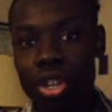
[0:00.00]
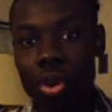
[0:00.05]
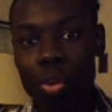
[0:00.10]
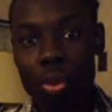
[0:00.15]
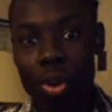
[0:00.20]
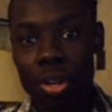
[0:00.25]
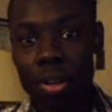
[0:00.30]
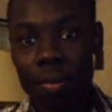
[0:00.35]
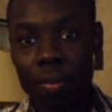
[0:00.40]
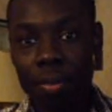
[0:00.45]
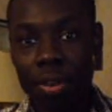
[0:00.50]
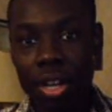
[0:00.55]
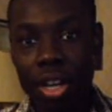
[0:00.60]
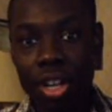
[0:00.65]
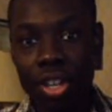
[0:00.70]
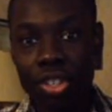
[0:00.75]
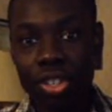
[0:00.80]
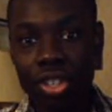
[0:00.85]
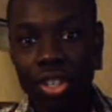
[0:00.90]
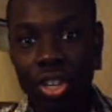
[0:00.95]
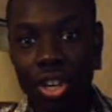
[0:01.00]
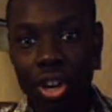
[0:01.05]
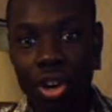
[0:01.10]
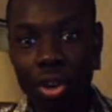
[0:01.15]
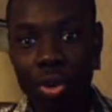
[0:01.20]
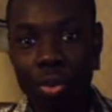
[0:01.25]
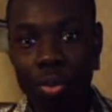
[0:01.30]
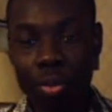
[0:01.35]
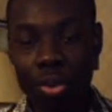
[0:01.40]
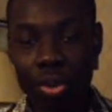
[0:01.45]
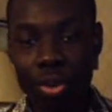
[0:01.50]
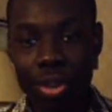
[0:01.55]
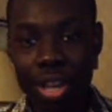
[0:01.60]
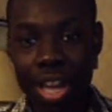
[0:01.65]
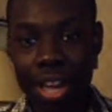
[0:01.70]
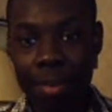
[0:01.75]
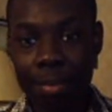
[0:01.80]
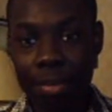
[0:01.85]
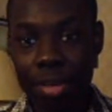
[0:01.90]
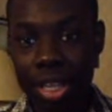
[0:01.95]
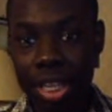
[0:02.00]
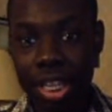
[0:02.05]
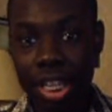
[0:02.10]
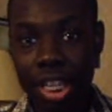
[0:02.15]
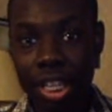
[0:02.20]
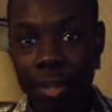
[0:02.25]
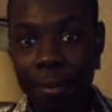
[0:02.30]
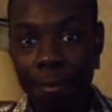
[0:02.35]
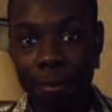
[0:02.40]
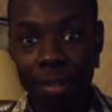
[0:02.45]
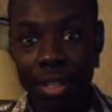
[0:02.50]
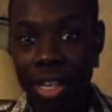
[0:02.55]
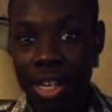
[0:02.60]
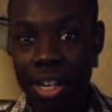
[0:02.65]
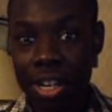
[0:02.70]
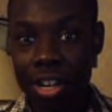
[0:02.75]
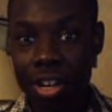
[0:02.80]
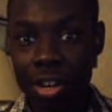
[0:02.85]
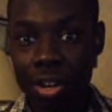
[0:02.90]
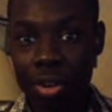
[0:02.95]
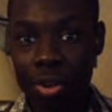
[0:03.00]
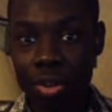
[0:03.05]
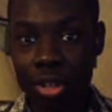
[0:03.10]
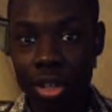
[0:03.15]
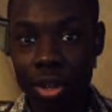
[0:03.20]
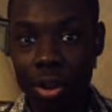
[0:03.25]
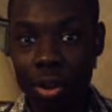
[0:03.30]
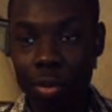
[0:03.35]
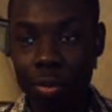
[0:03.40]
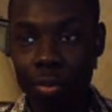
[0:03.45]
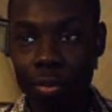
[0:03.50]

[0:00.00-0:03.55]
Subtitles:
you're one of us, you got me, Flair,